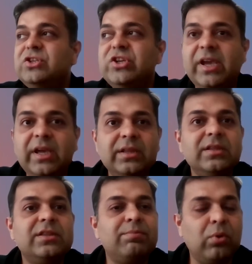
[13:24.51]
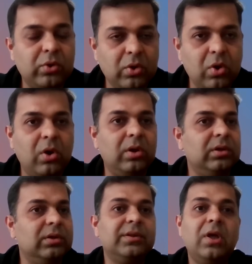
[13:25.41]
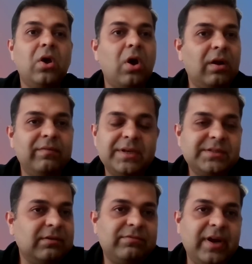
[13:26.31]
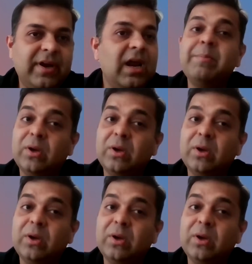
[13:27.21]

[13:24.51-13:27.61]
chains, protocols, all of that stuff, right?